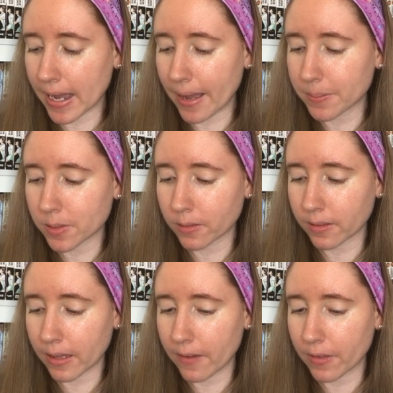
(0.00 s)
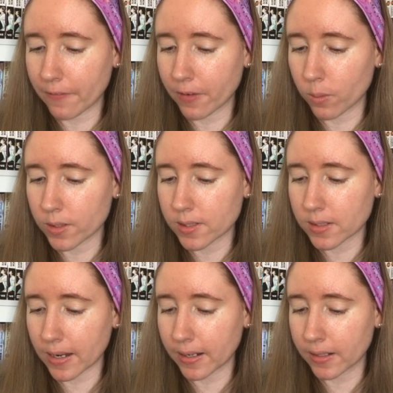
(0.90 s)
absolutely love that I felt were
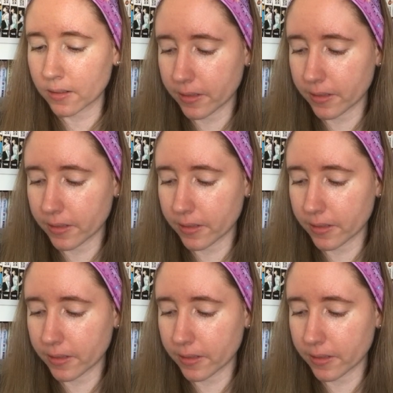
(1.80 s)
stunning.